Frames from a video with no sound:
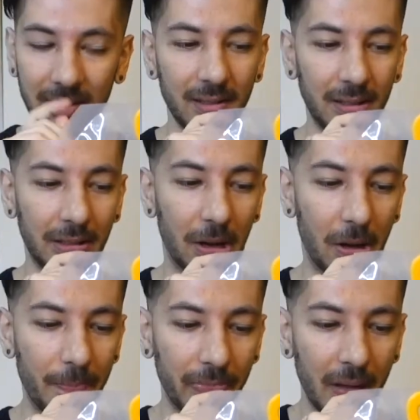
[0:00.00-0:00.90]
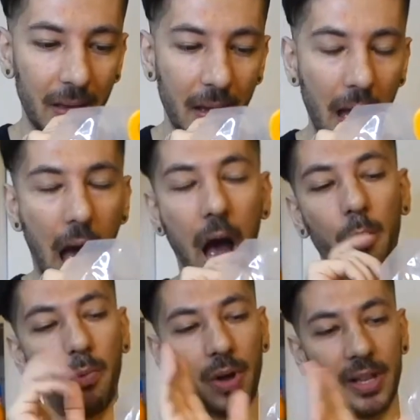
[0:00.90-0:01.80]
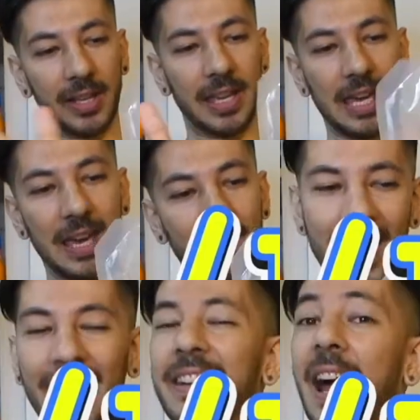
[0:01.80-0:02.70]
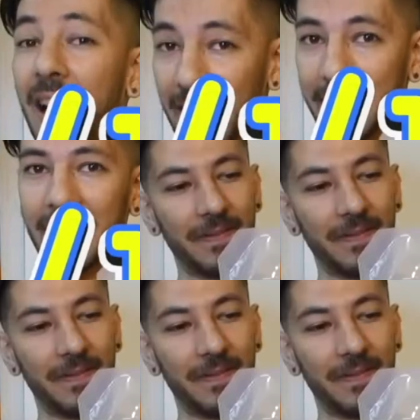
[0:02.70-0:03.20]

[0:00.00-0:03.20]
So I will give 9.